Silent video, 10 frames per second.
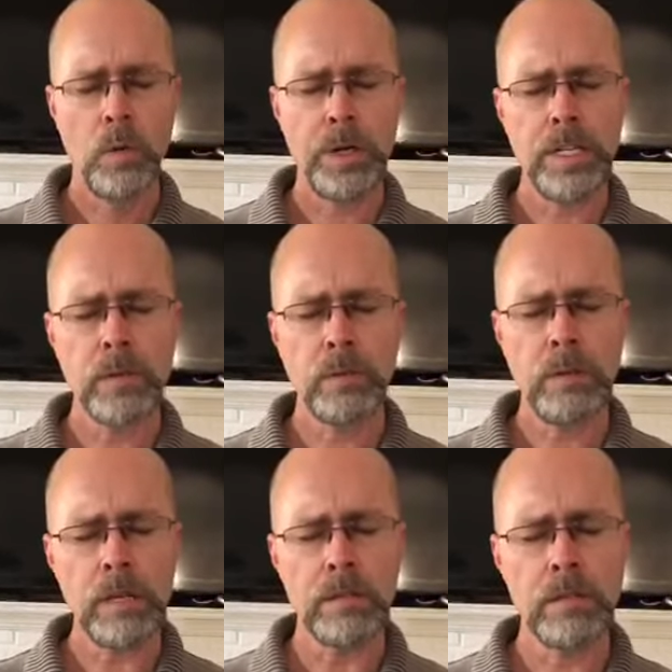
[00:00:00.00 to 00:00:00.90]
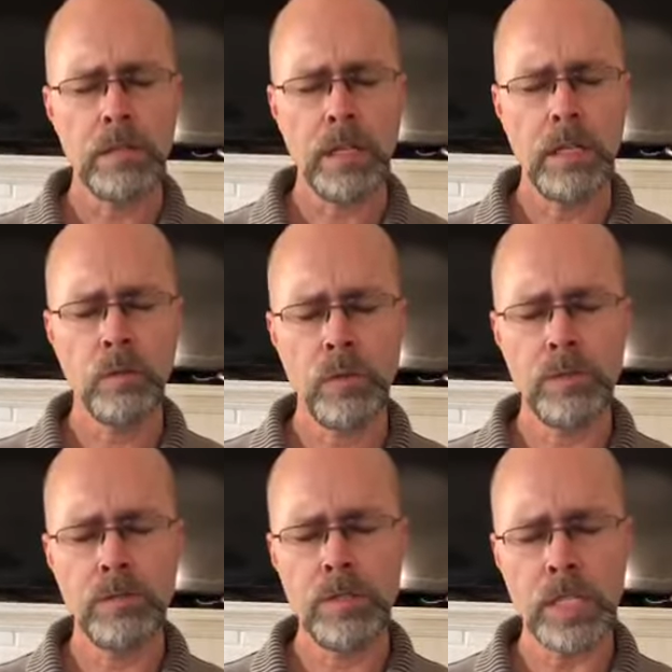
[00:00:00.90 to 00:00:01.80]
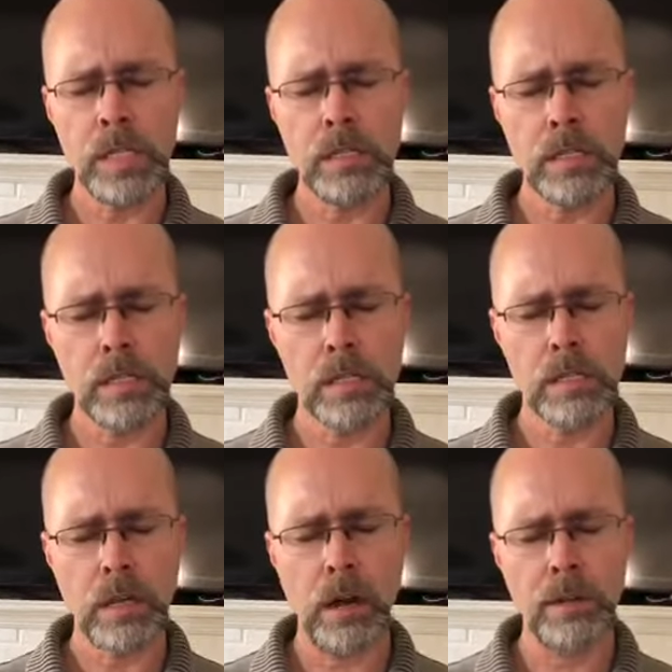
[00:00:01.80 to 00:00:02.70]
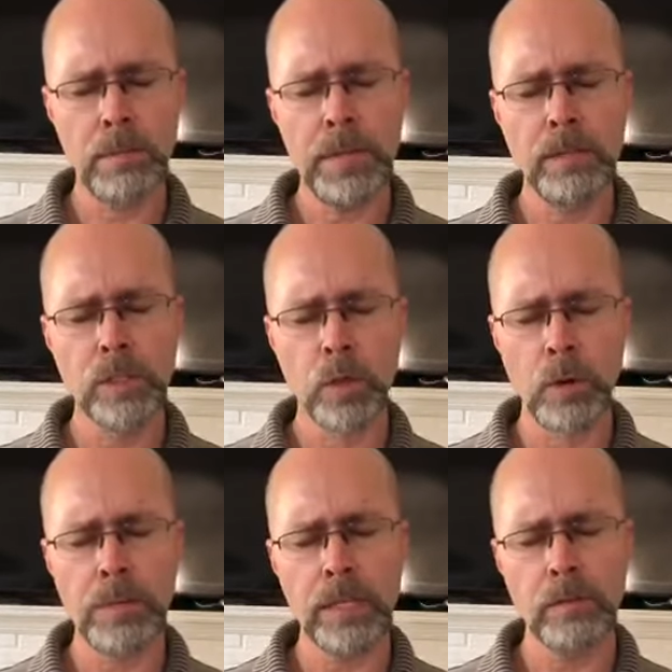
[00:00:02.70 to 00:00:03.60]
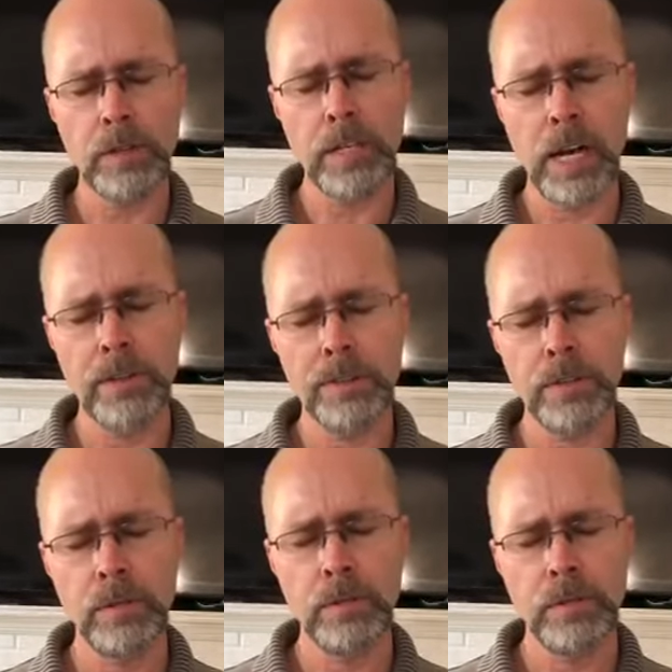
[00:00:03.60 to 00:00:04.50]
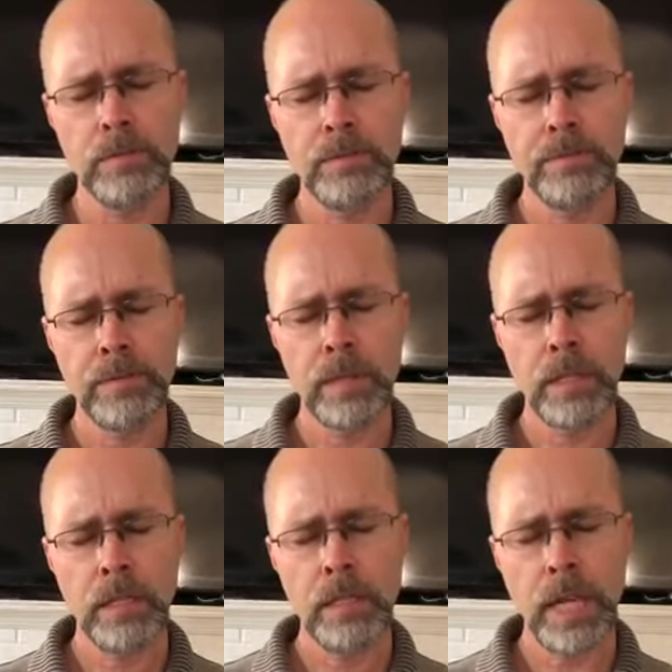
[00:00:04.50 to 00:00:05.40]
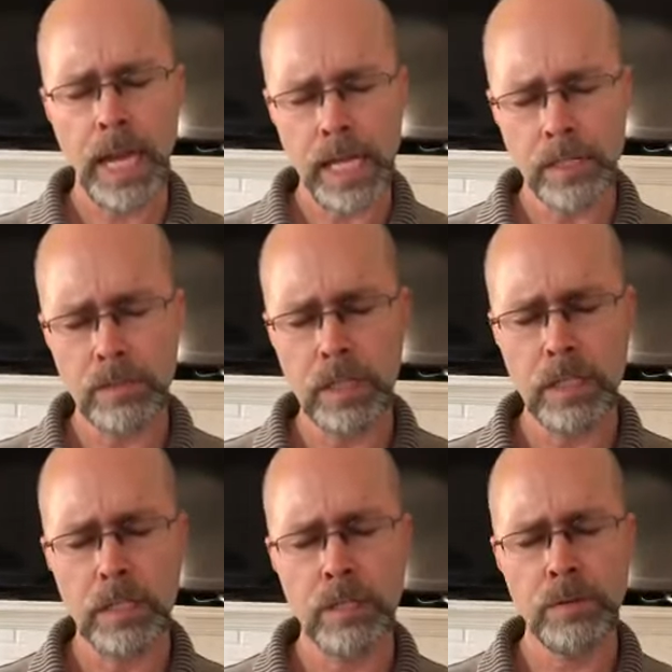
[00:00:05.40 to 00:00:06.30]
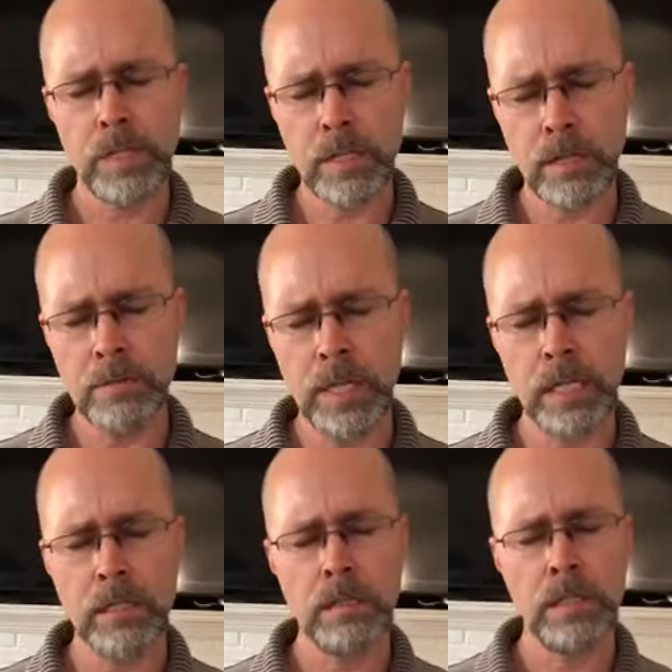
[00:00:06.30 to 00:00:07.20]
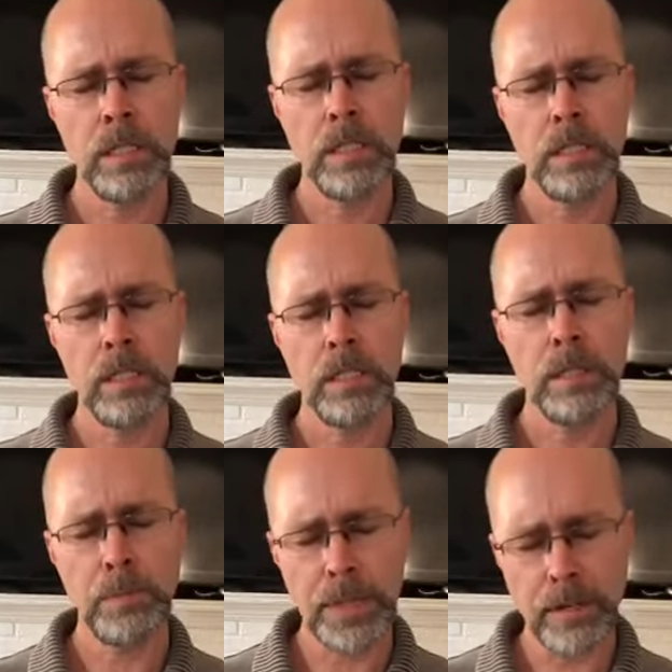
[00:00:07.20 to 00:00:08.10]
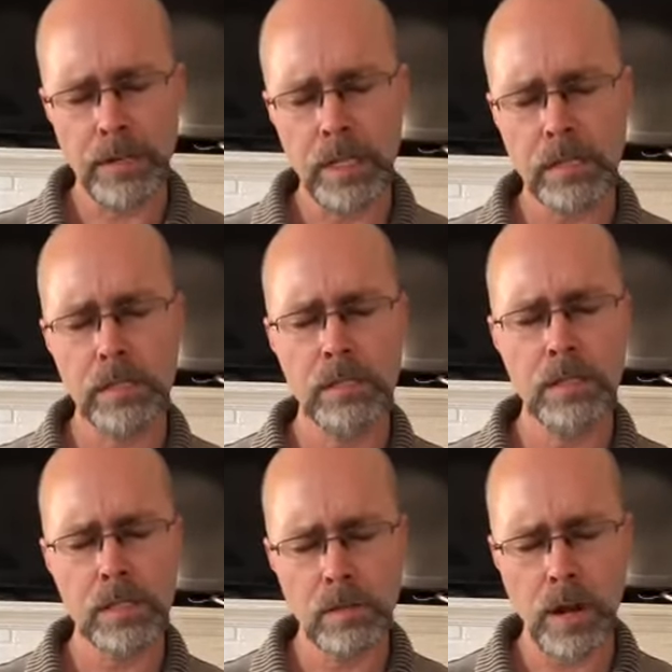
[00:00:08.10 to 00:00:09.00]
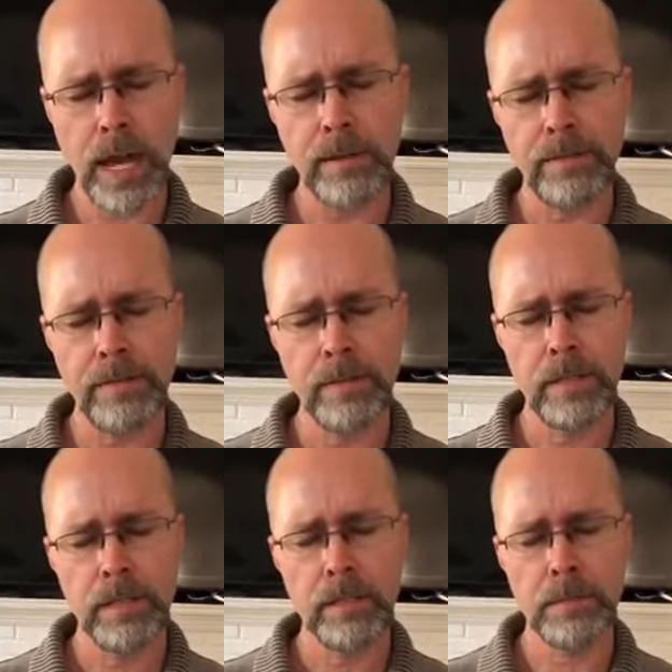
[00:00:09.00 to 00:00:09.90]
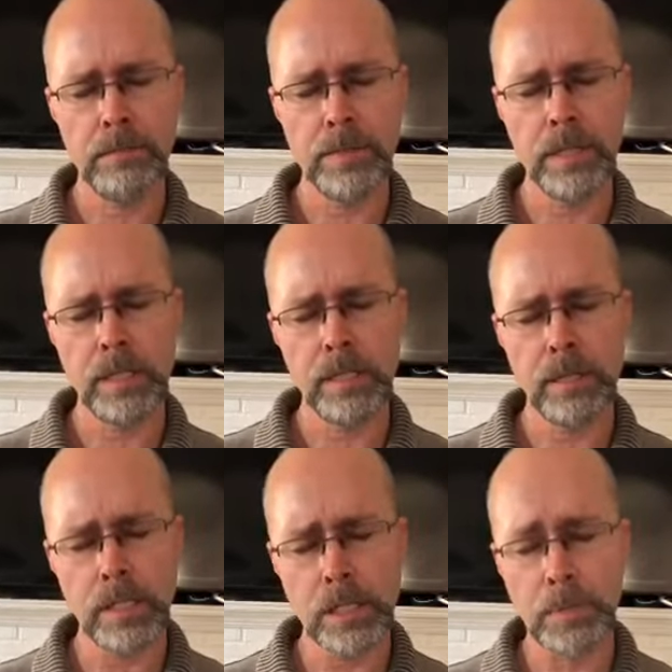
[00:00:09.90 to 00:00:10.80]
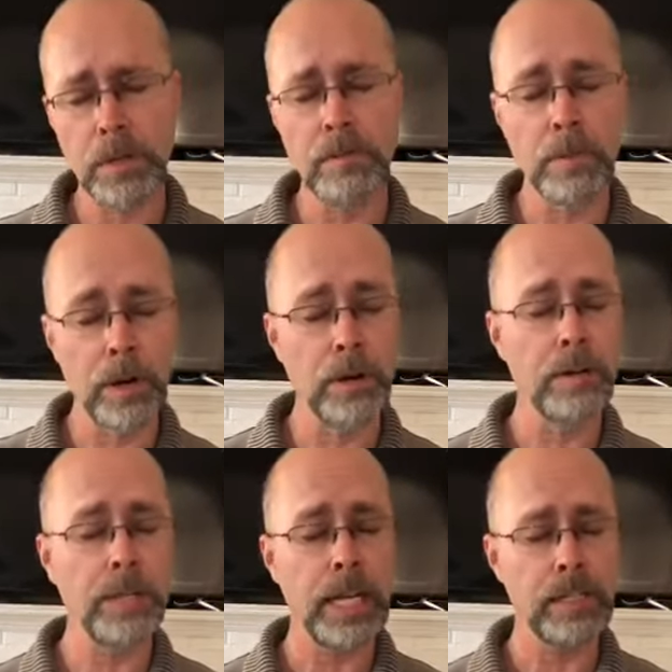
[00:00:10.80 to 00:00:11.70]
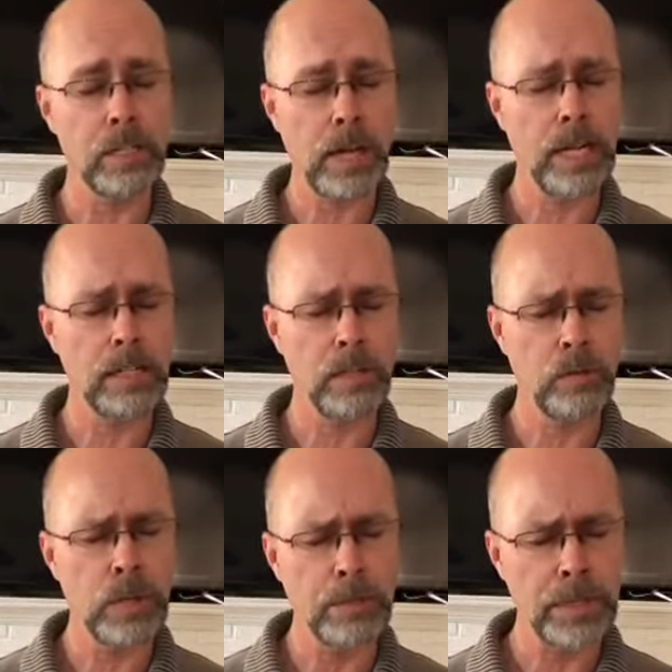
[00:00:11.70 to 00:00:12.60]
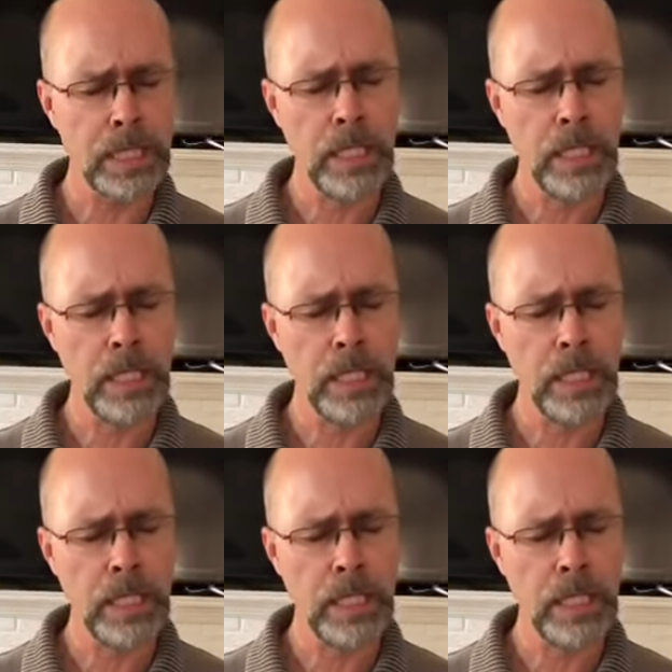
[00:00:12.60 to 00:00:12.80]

we just release in the wounds of Jesus all the mental torment that we've gone through, the hatred, the resentment, the bitterness, the strife, the, the, the spirit of murder that's tried to grip